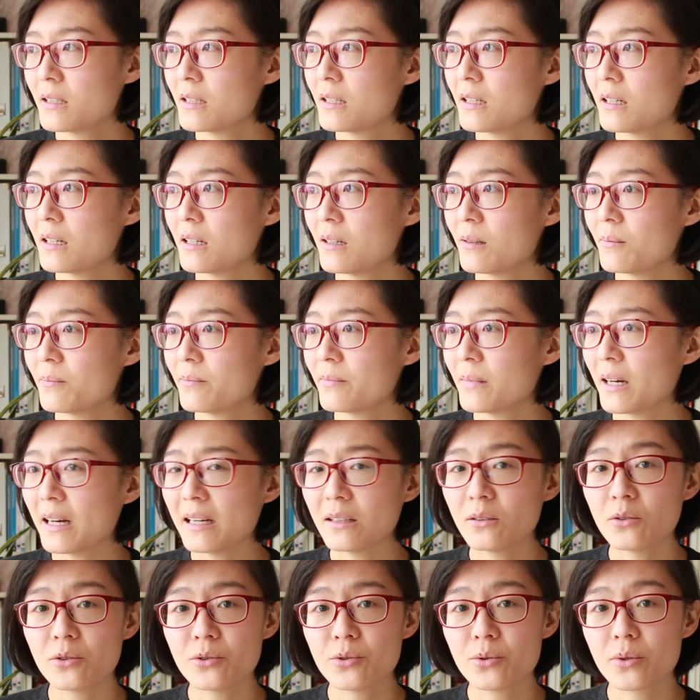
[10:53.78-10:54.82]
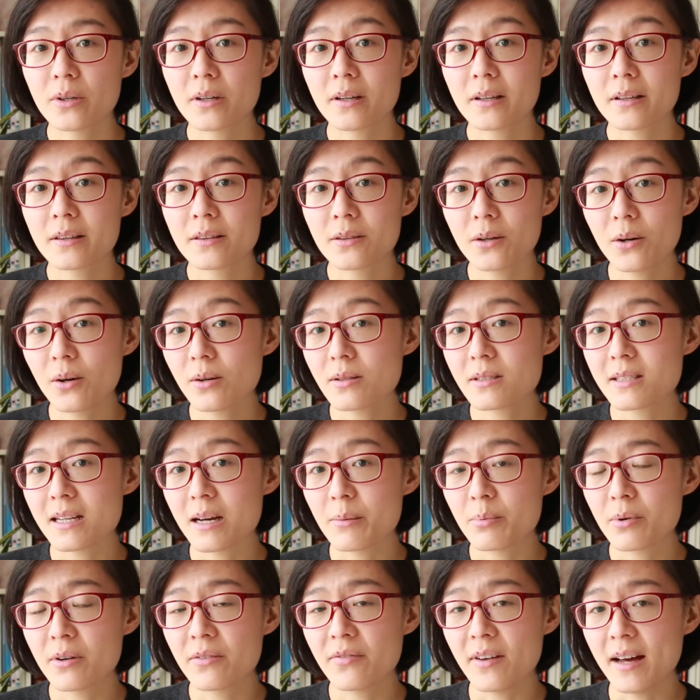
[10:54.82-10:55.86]
I know your thoughts
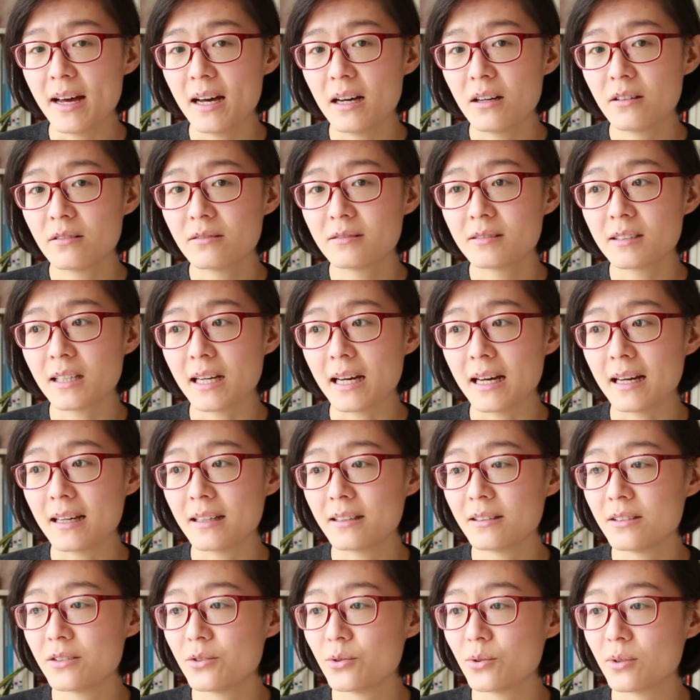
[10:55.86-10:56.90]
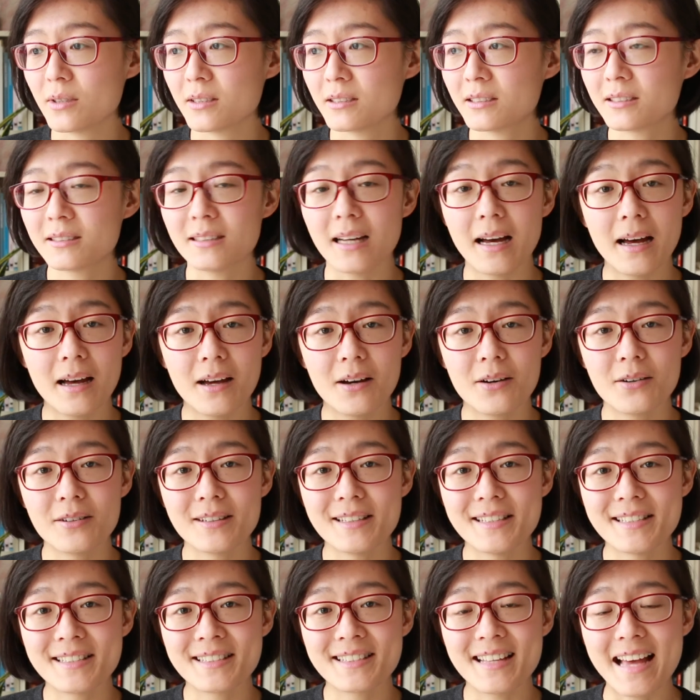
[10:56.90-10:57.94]
are profound and your style
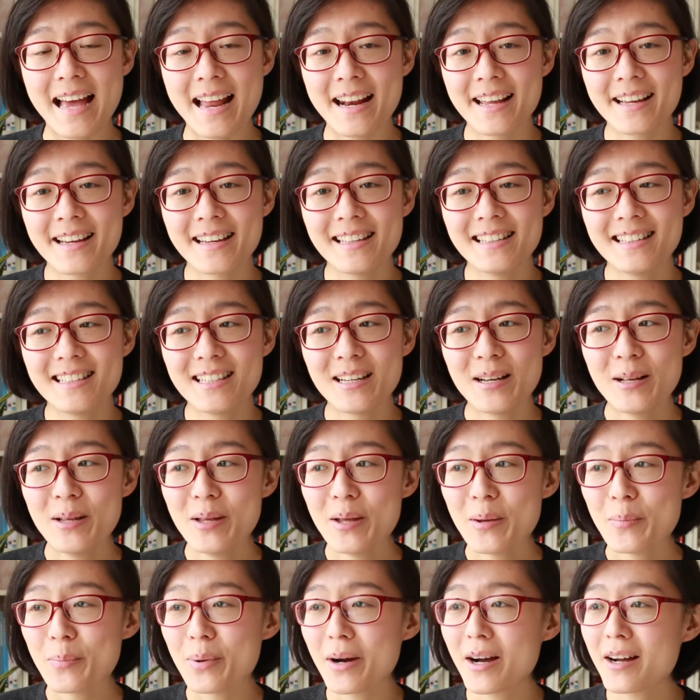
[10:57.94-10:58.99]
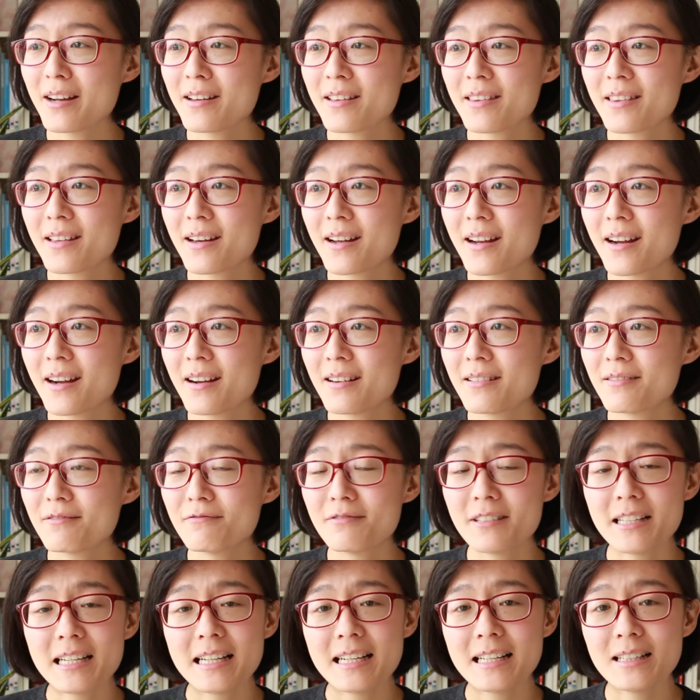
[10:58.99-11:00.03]
is elegant, but is there
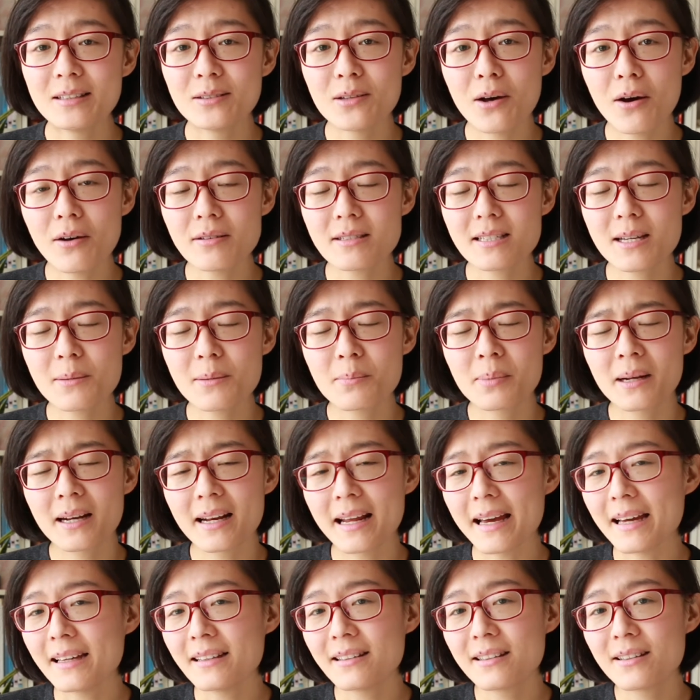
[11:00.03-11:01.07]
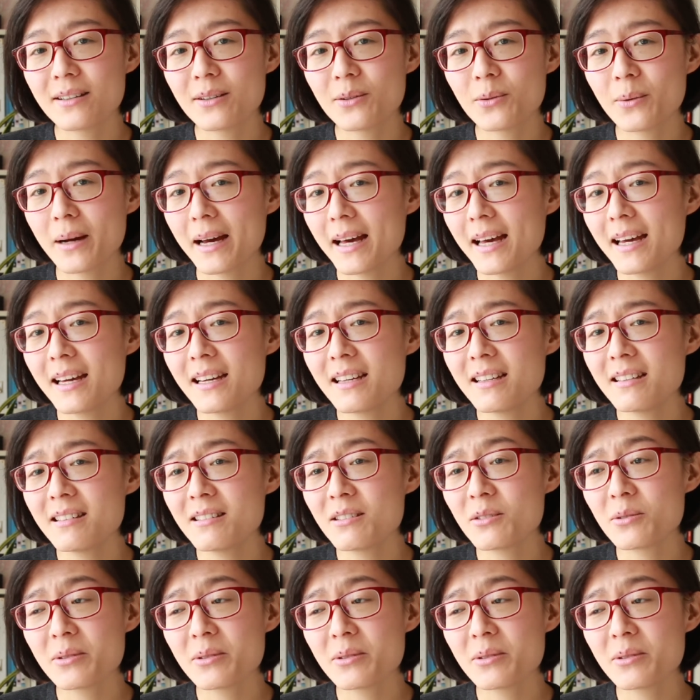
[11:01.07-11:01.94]
really not a plainer way to